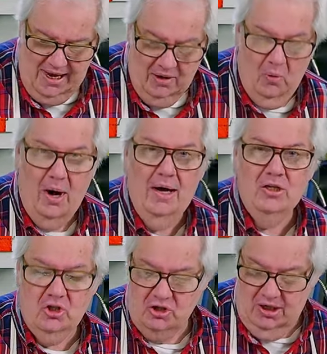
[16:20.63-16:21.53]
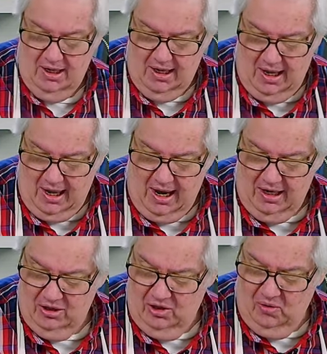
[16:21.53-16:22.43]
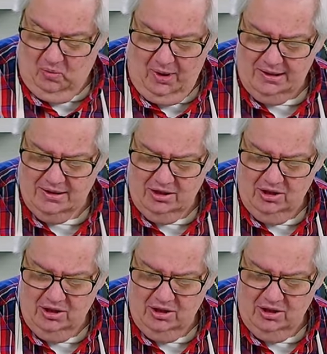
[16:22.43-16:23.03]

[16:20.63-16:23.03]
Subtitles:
egg wash. And you know what?